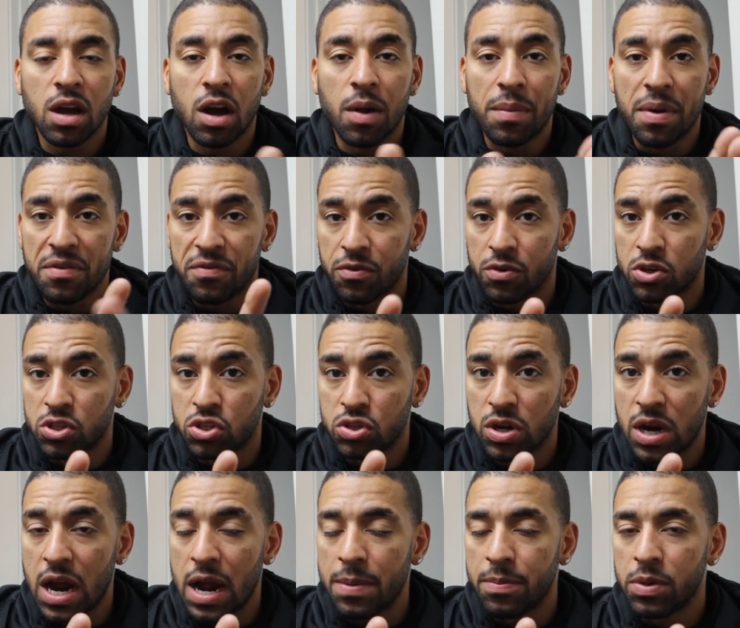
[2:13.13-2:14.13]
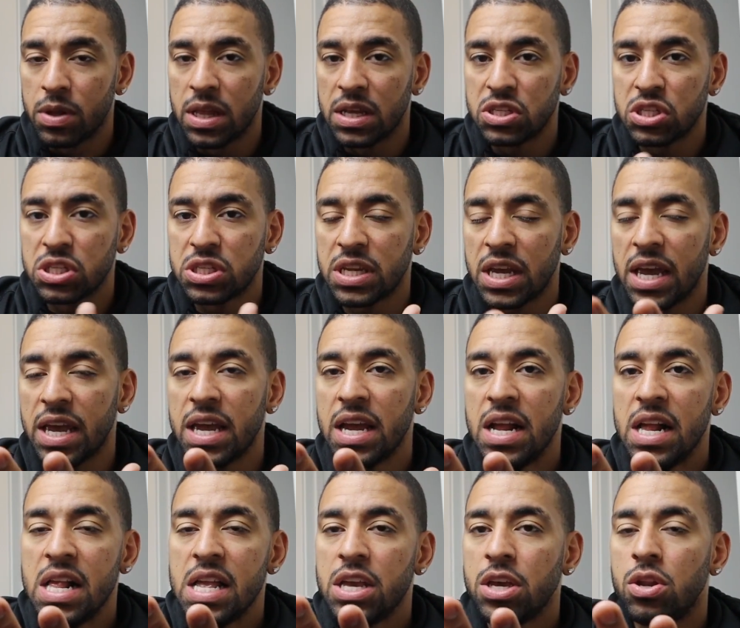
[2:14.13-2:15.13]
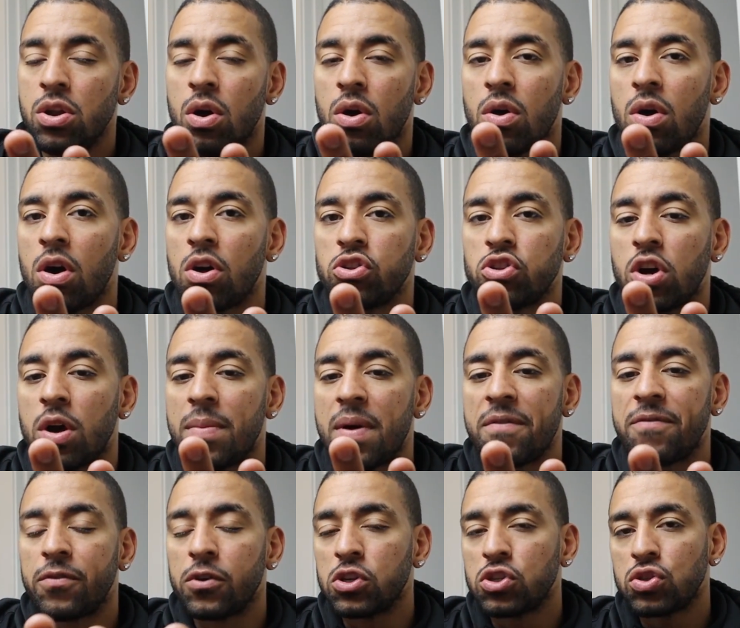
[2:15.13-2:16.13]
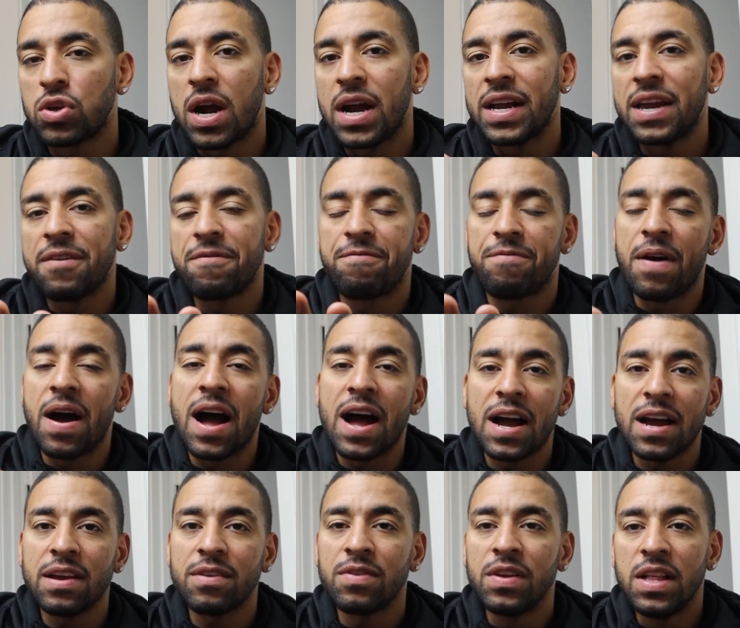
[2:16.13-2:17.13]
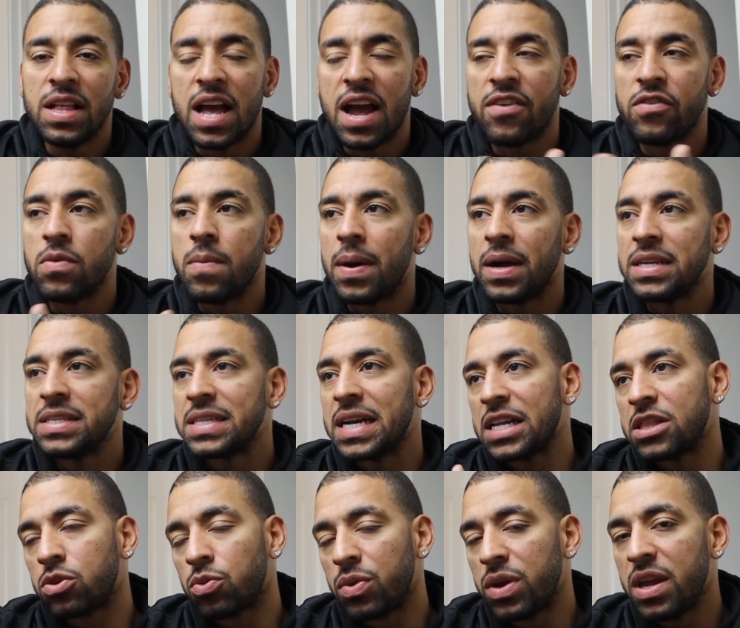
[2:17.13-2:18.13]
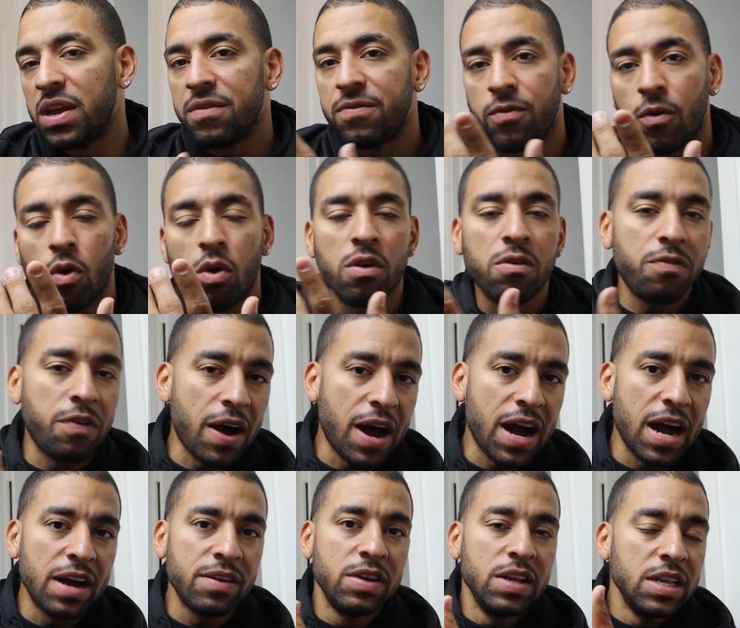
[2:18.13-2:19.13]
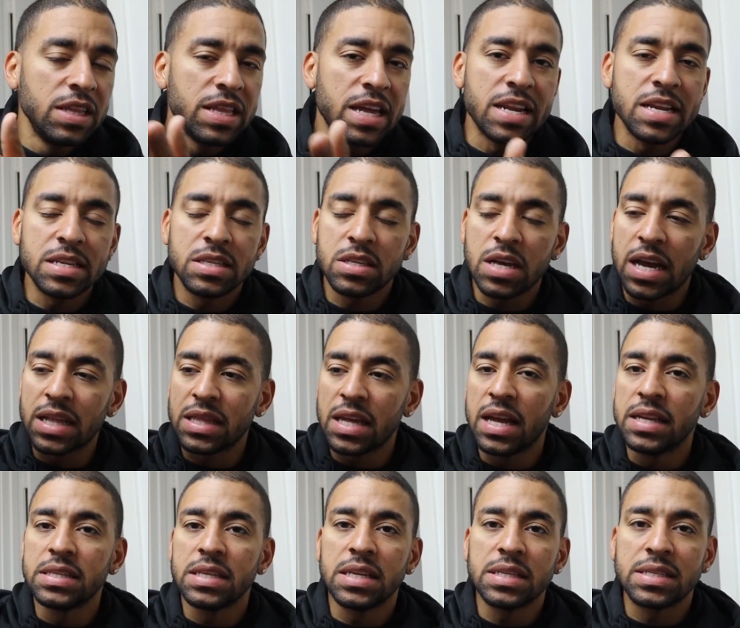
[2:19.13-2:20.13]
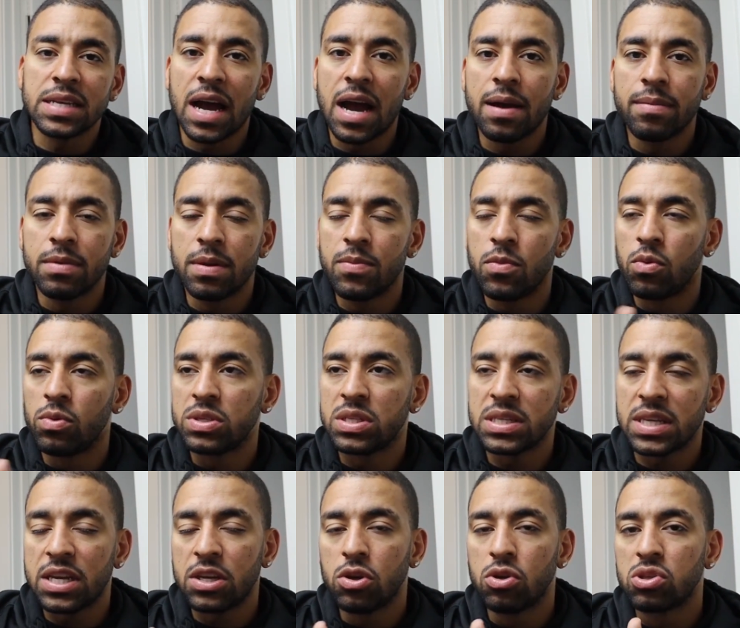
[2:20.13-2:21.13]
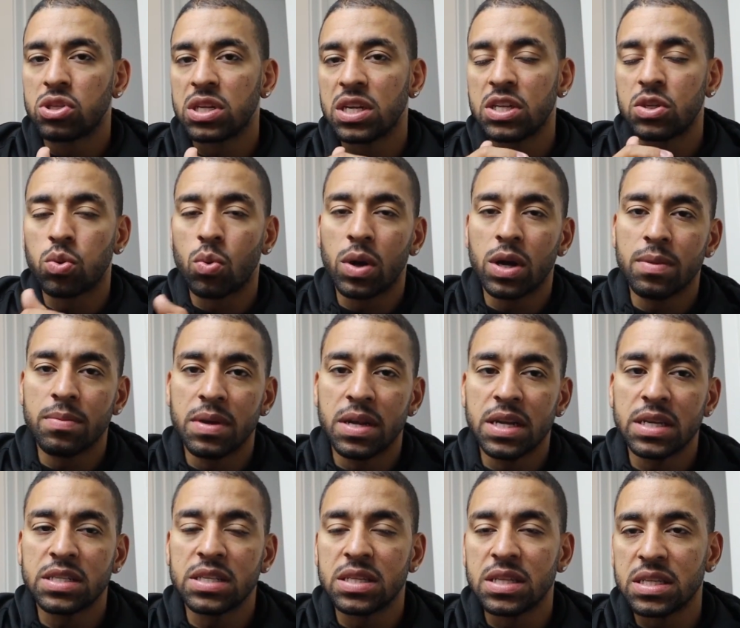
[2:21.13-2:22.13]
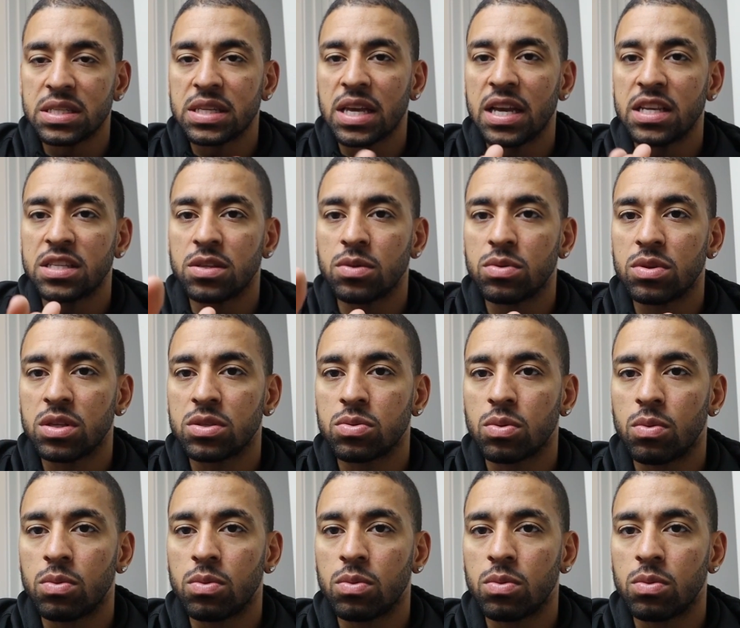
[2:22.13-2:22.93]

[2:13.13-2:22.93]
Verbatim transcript: On my first try, but let's just say, you know, on my first try I get 5, everybody's got 3, 4, 5, then it's at the end of the time limit, which is like usually 20 minutes, in this case, we'll